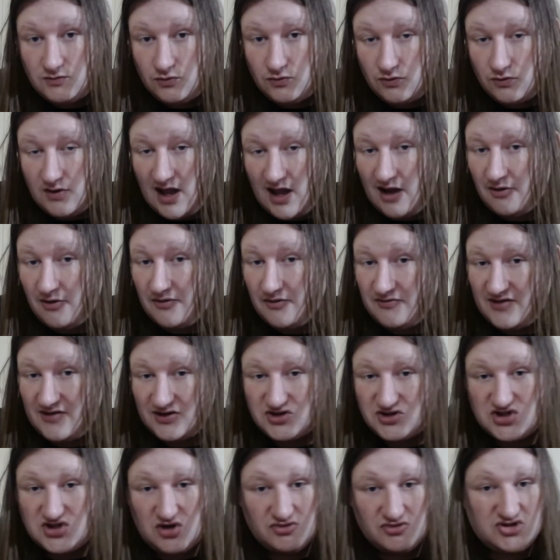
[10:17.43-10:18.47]
Now,
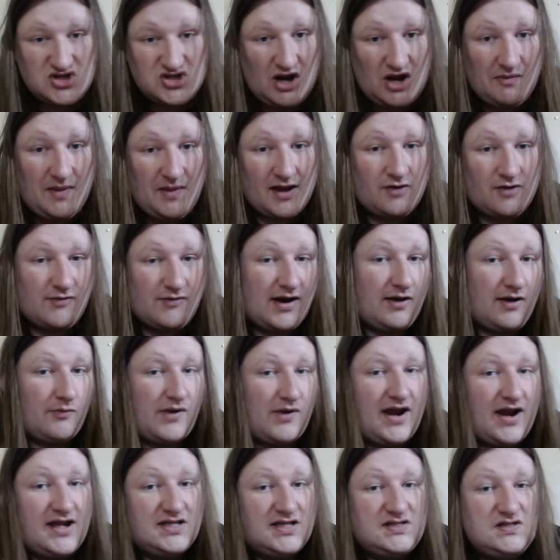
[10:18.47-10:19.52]
those don't sound like great
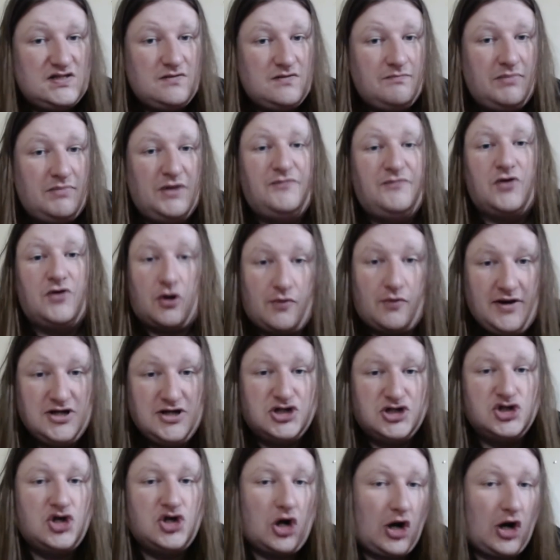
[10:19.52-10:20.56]
rates, but if your
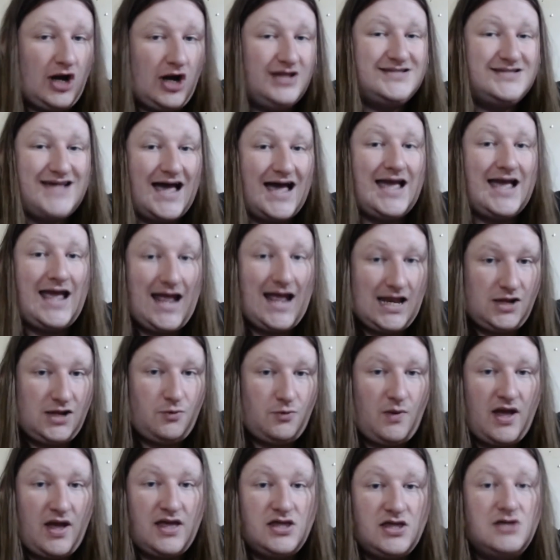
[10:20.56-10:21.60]
creatures are going to die
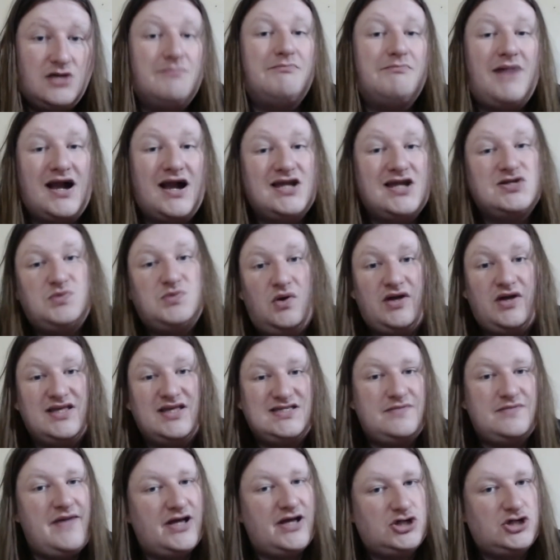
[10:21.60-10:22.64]
anyway, you might as well get
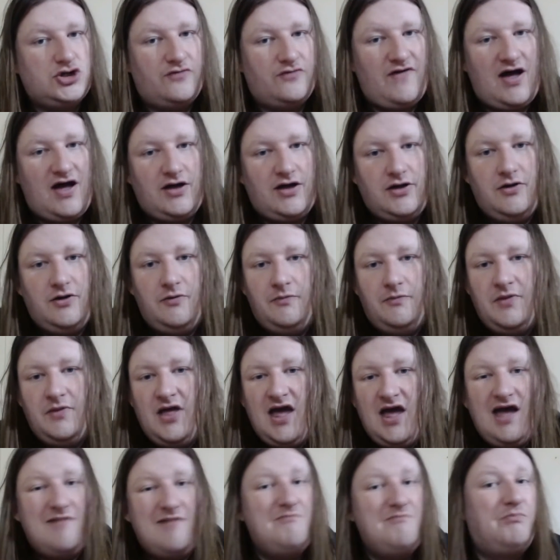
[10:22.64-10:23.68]
some extra value.
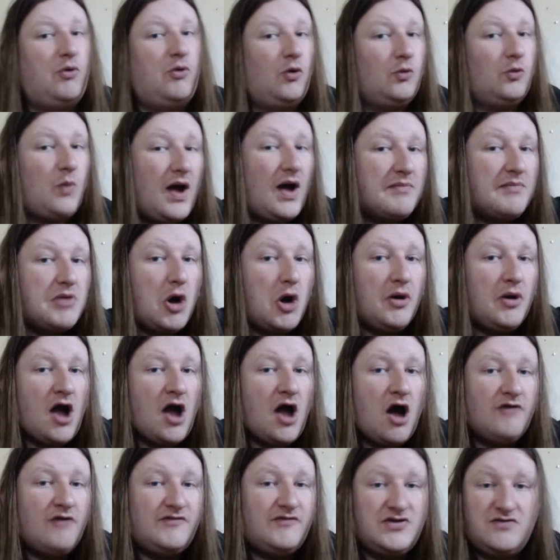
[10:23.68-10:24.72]
Board wipe going
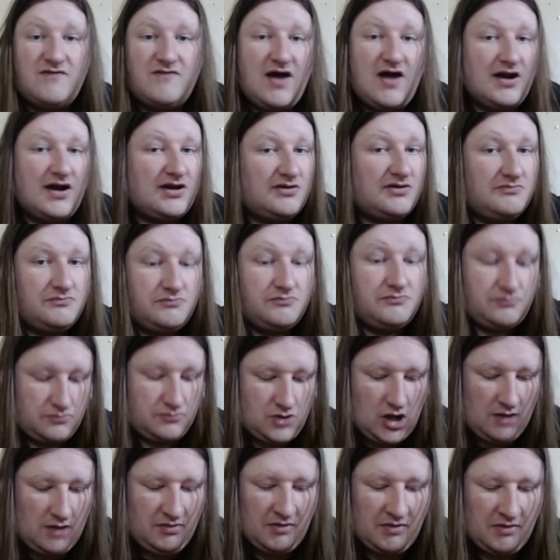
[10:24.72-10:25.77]
off and you've got a
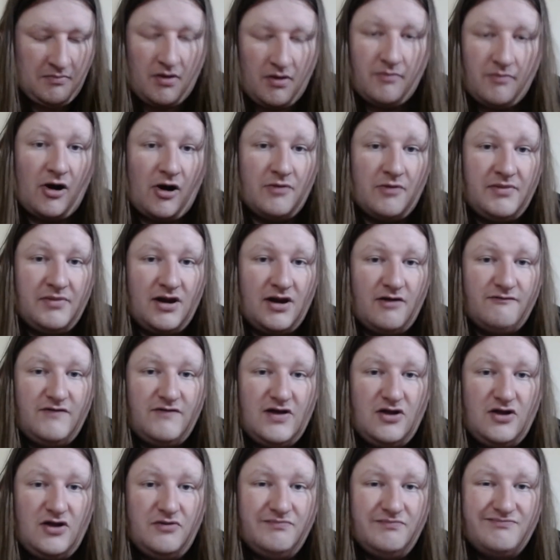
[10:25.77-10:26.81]
Goblin Bombardment on
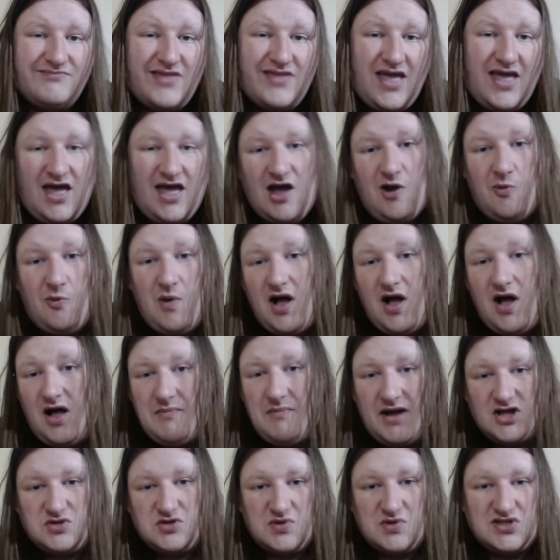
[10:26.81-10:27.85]
field? Well, I
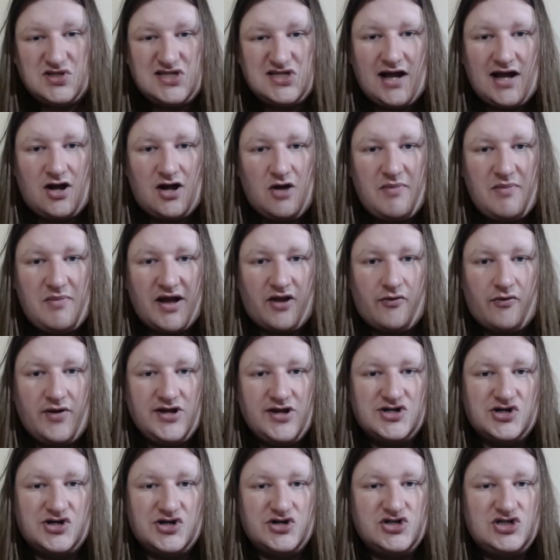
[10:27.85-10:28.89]
might as well sack all my
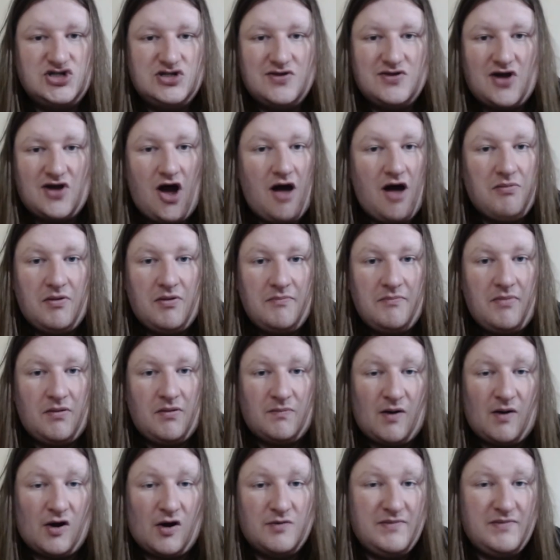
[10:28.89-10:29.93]
creatures to the Goblin
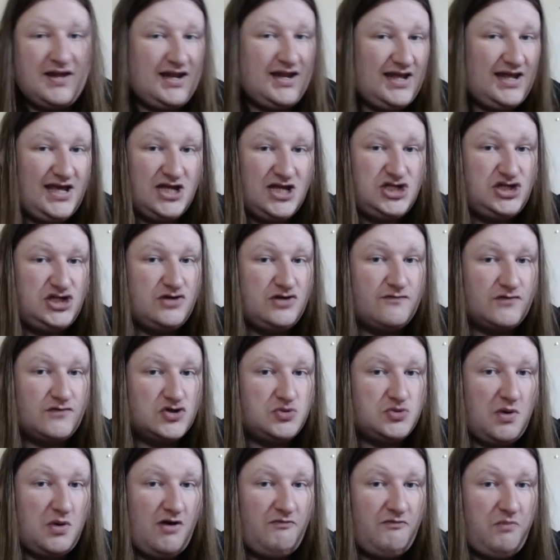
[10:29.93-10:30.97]
Bombardment, hit you for
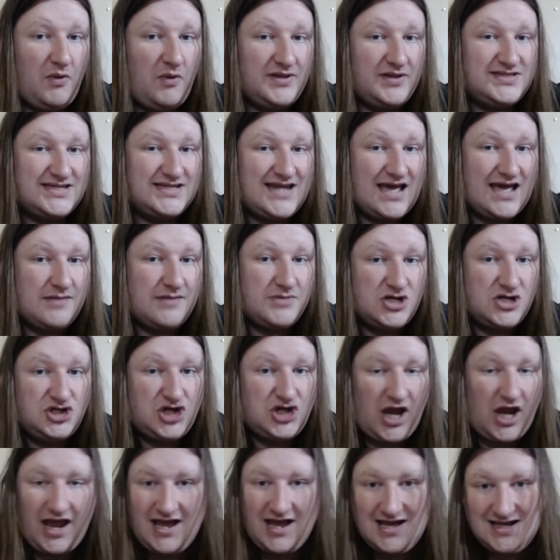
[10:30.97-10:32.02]
12 points of damage,
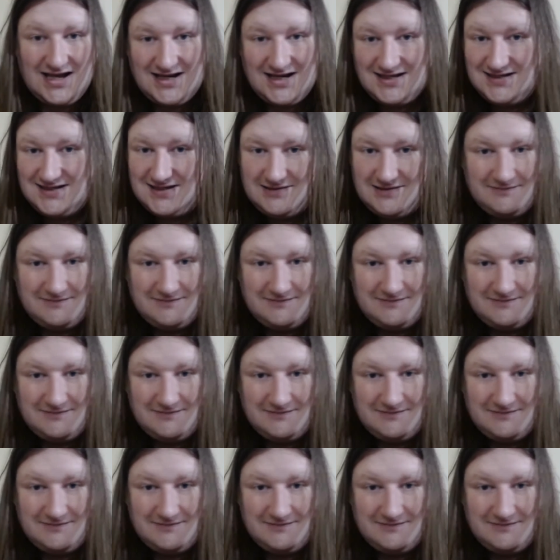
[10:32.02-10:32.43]
and,